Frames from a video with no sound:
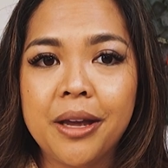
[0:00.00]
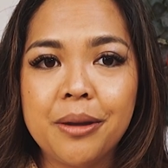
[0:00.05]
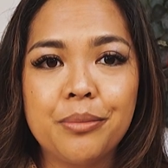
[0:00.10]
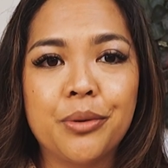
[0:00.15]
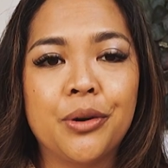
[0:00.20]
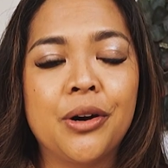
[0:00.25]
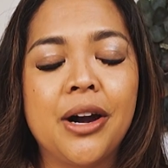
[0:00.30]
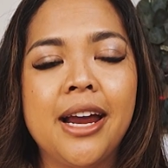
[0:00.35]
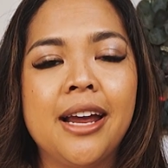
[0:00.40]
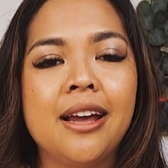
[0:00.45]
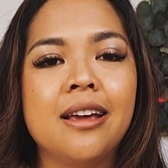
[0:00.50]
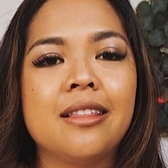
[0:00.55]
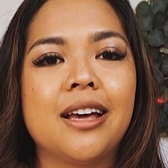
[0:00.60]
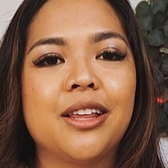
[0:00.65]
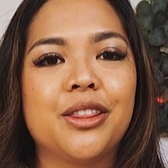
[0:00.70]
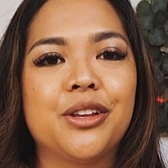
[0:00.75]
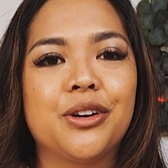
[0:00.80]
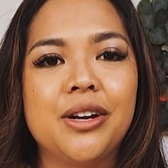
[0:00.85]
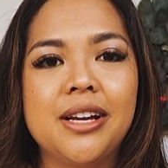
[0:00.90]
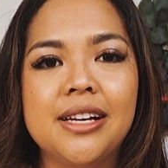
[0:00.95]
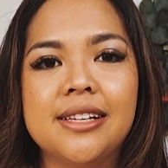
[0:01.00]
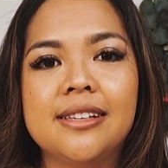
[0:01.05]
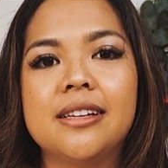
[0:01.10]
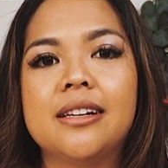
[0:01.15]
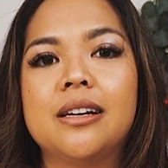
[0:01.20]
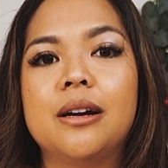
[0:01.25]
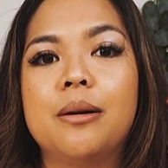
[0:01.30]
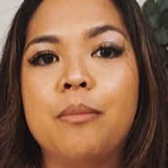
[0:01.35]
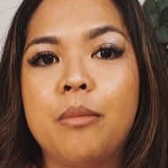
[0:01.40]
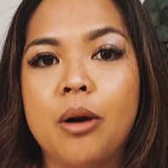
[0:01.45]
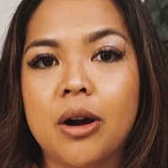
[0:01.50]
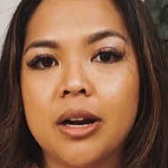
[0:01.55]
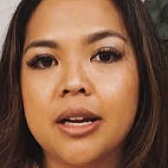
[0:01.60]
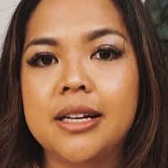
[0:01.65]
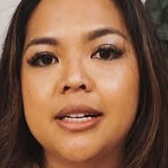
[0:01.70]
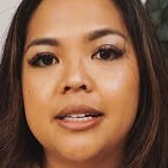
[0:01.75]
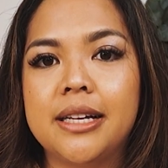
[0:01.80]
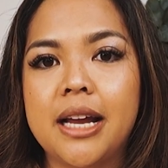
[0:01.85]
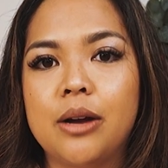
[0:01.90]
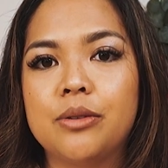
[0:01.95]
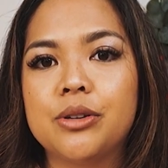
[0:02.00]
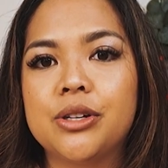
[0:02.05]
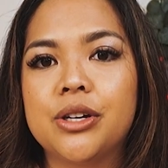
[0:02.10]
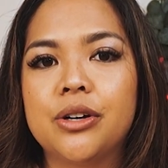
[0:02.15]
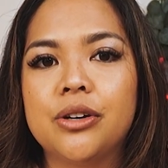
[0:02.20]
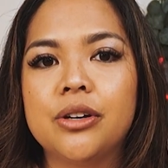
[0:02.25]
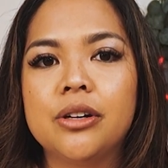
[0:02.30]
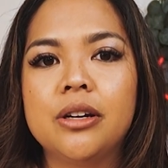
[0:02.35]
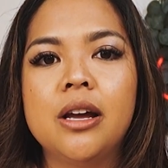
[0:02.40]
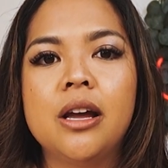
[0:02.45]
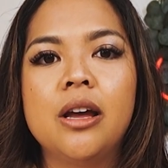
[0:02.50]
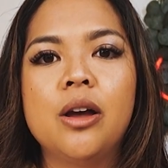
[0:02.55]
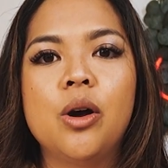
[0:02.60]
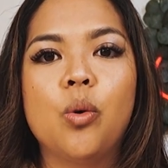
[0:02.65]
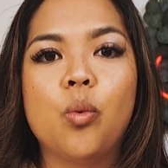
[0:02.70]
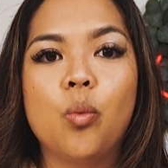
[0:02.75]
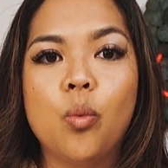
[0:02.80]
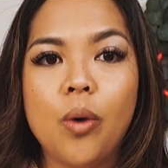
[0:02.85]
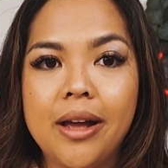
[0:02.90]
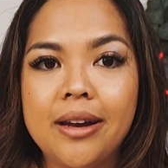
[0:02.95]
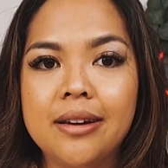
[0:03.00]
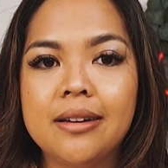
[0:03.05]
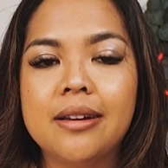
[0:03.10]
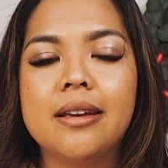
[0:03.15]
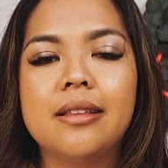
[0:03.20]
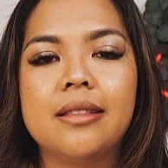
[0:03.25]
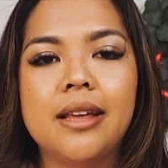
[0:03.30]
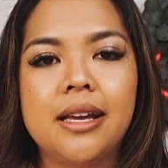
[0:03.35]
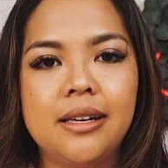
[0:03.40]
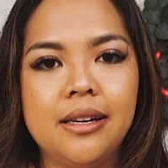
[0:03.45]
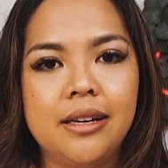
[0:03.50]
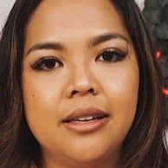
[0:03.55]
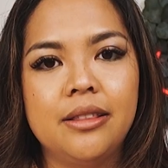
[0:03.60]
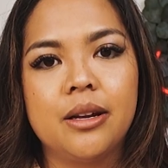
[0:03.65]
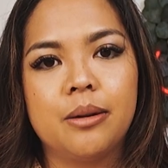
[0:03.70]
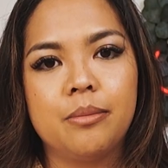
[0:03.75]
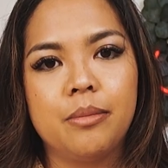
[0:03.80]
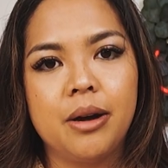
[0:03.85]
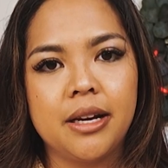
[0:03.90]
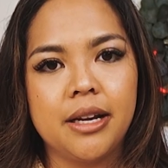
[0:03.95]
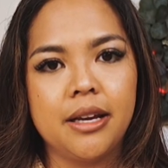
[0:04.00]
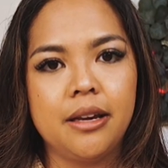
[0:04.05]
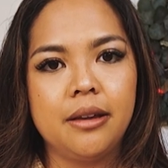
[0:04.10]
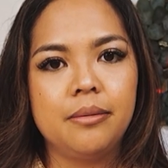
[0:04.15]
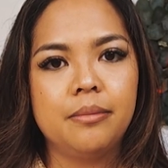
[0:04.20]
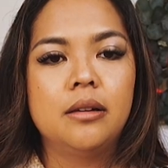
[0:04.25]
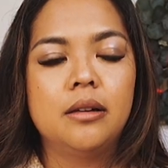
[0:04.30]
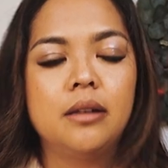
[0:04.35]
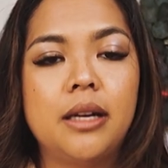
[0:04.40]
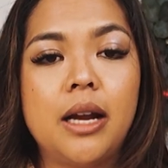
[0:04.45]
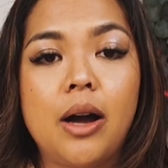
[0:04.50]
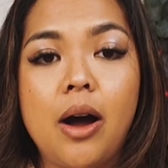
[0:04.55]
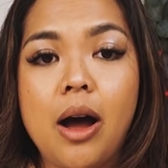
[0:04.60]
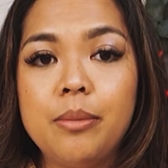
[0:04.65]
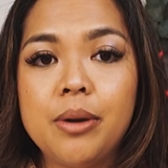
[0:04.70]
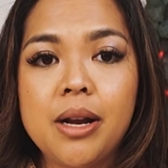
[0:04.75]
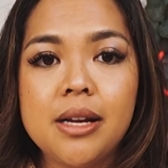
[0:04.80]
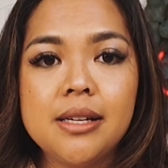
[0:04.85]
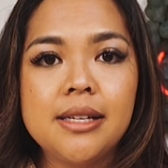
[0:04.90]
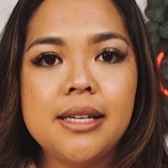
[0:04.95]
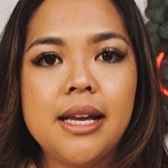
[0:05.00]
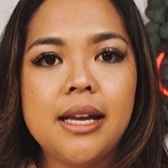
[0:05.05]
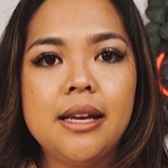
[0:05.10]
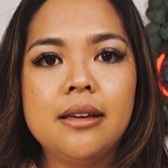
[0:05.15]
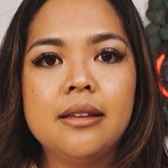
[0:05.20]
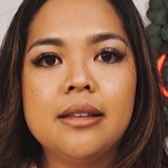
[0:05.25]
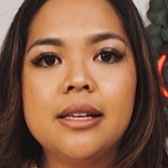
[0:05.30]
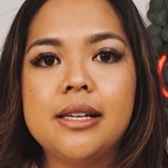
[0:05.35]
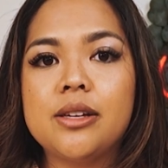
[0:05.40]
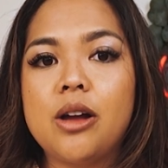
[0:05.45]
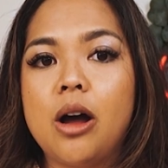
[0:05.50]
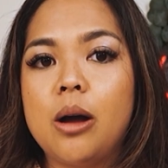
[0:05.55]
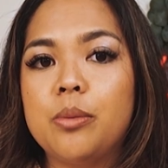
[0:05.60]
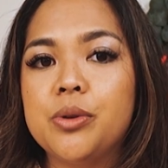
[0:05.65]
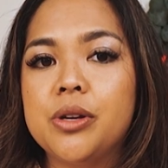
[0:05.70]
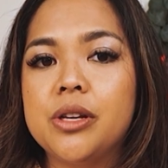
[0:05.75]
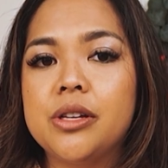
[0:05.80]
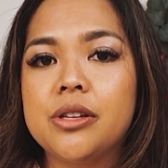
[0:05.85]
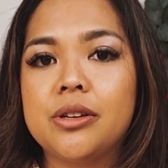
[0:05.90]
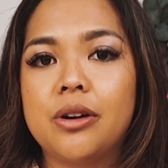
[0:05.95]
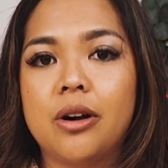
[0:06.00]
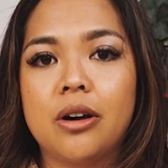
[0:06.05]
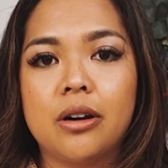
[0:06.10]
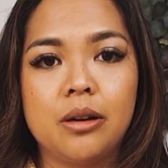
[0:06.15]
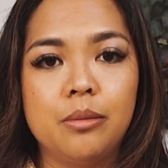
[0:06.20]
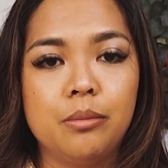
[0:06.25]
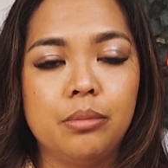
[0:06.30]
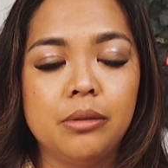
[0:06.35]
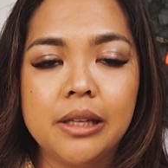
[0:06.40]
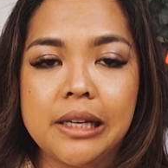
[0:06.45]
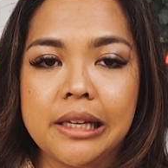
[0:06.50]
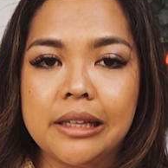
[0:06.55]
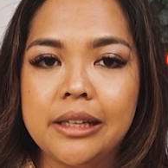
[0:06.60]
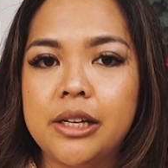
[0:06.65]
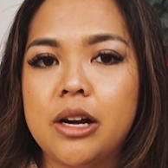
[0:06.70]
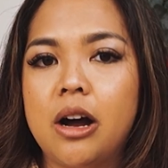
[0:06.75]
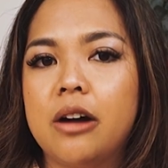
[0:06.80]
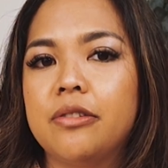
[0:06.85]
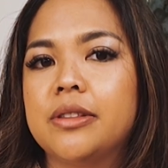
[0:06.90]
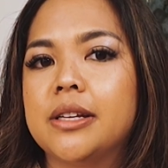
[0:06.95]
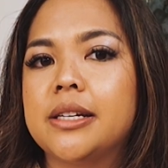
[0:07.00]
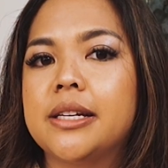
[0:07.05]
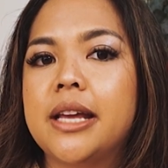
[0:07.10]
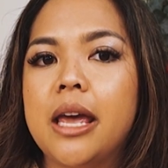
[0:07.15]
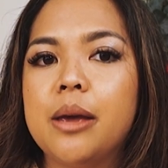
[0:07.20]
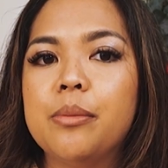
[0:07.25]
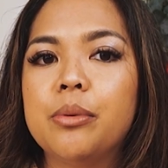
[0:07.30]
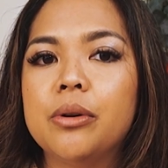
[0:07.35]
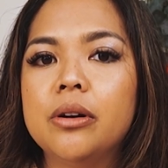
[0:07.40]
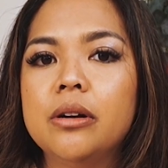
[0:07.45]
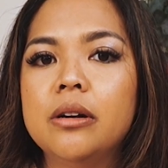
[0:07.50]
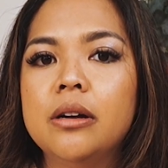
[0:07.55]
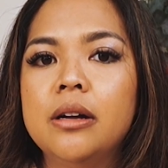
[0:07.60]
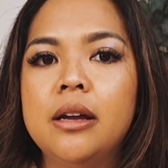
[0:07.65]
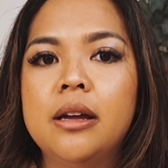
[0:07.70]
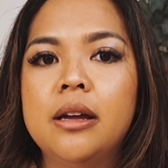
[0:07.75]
and praying that there isn't a market downturn when they need their money. Now, I'm not saying these options are completely off the table.